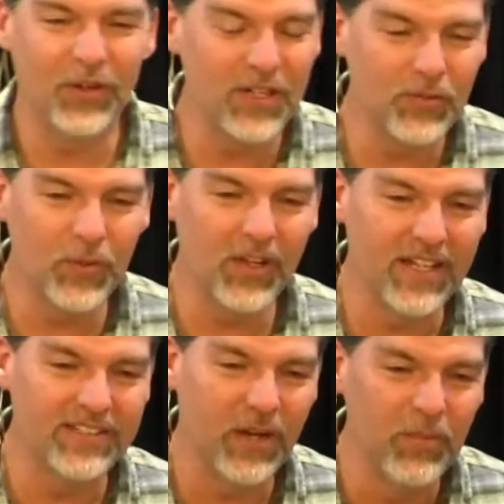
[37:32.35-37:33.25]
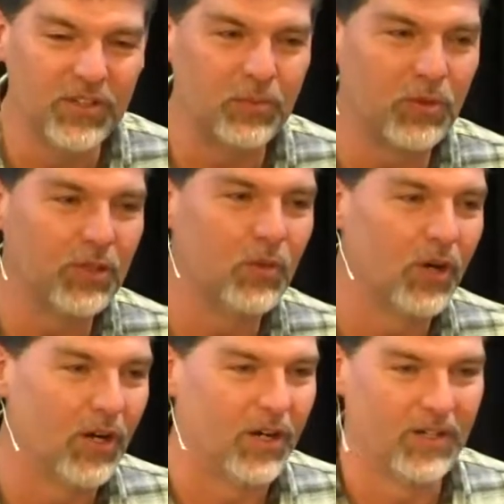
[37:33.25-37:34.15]
you don't even realize how miserable you
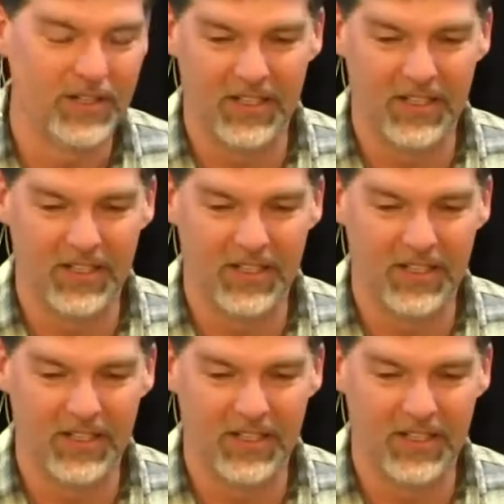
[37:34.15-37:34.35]
were